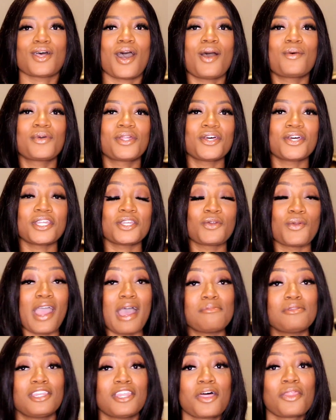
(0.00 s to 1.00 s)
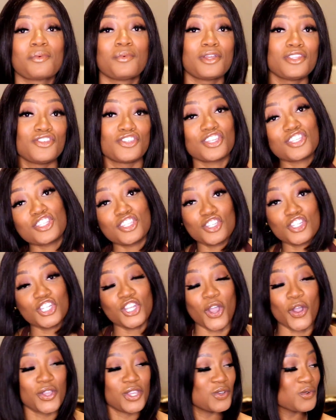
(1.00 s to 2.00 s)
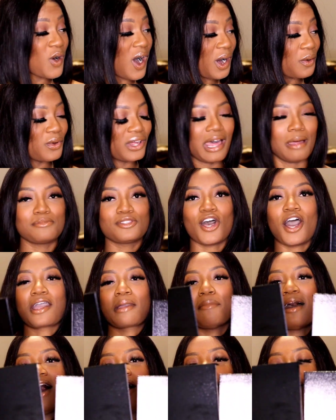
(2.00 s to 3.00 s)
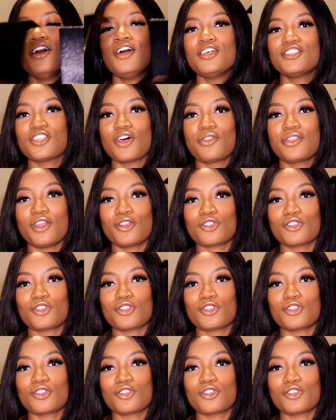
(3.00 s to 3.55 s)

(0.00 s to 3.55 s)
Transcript: So I went on and grabbed another one just to show you all what I'm talking about. So